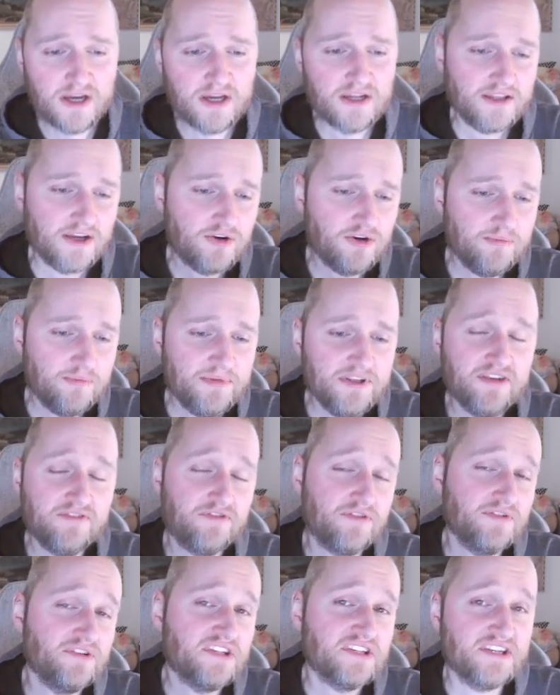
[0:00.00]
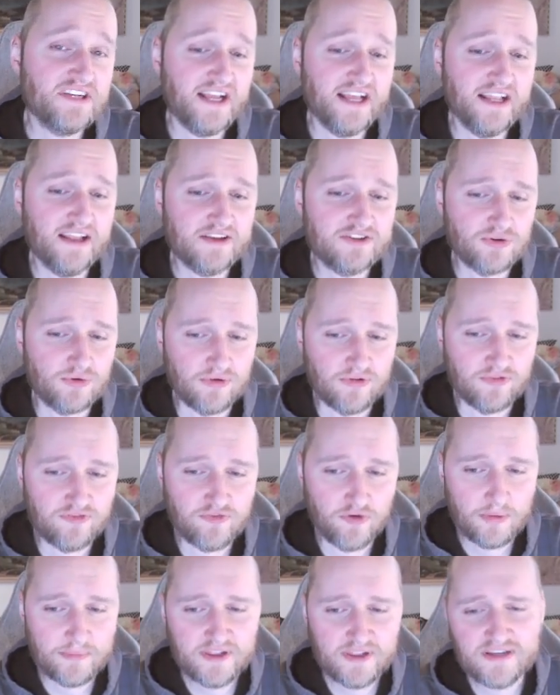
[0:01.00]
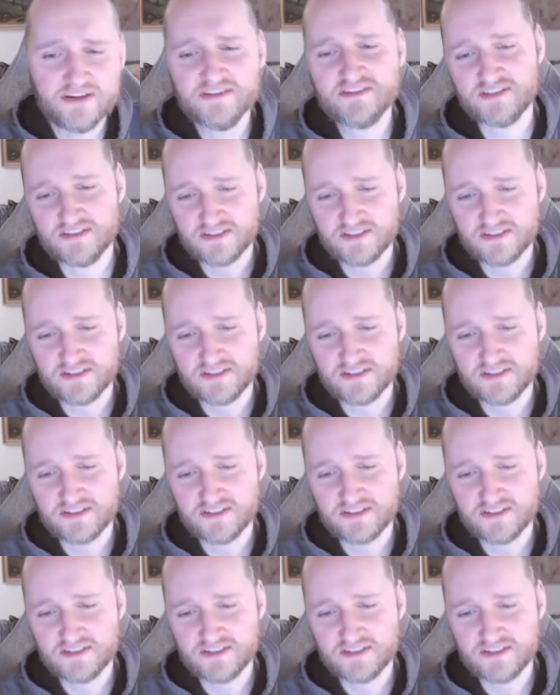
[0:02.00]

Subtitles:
There could be differences in electoral formulas,